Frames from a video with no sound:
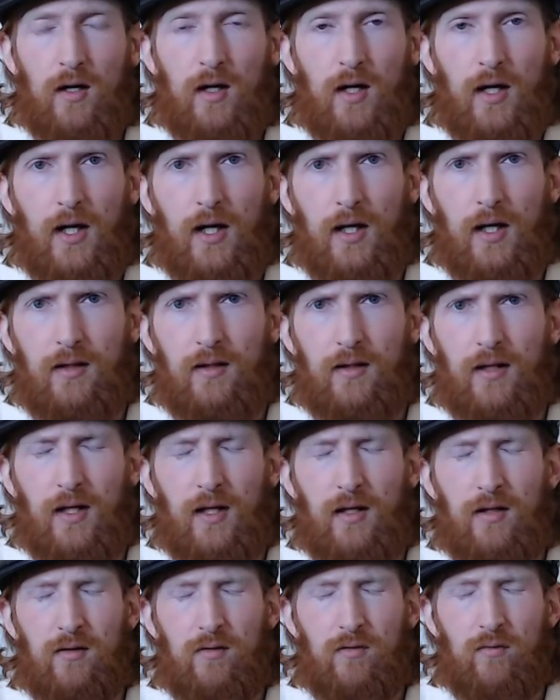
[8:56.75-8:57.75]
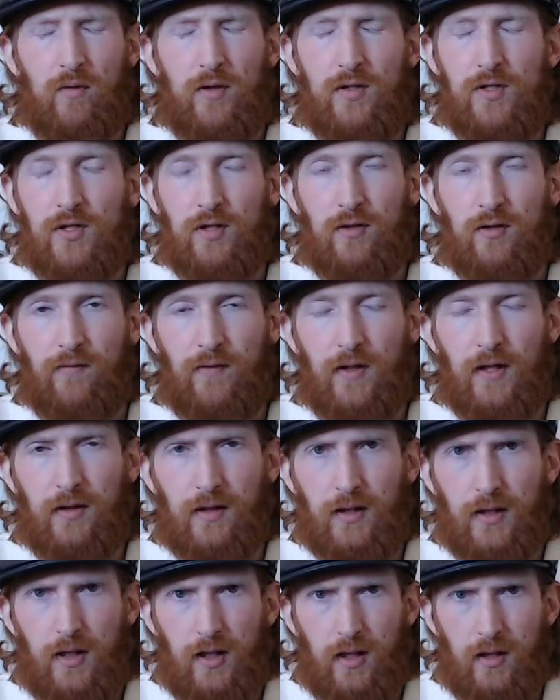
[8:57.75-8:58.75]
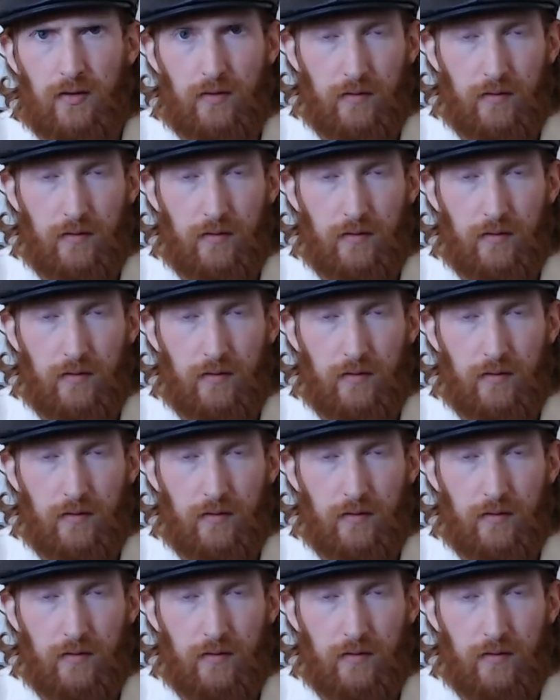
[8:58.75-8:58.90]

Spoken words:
and then once you finally got